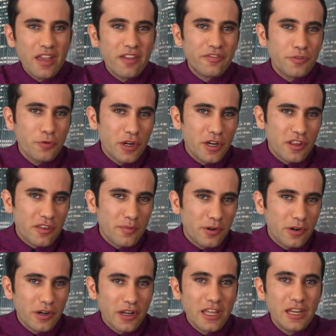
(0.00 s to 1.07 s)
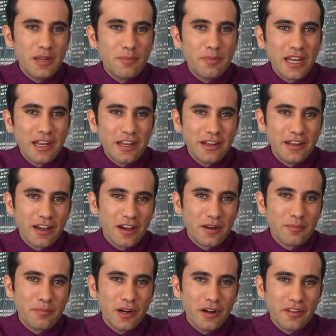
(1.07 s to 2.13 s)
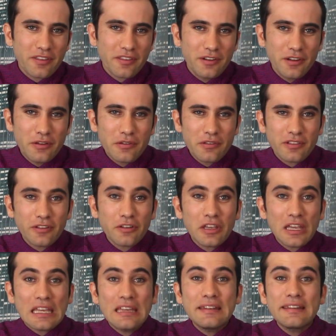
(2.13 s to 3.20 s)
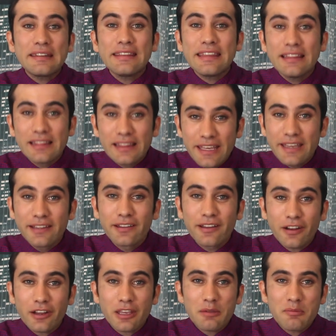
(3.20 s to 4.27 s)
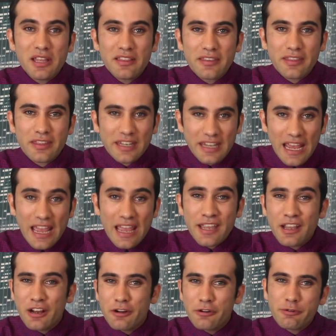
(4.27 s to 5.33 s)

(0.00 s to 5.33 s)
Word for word: If you want to support independent, nonpartisan news looking into the legal arguments of the day,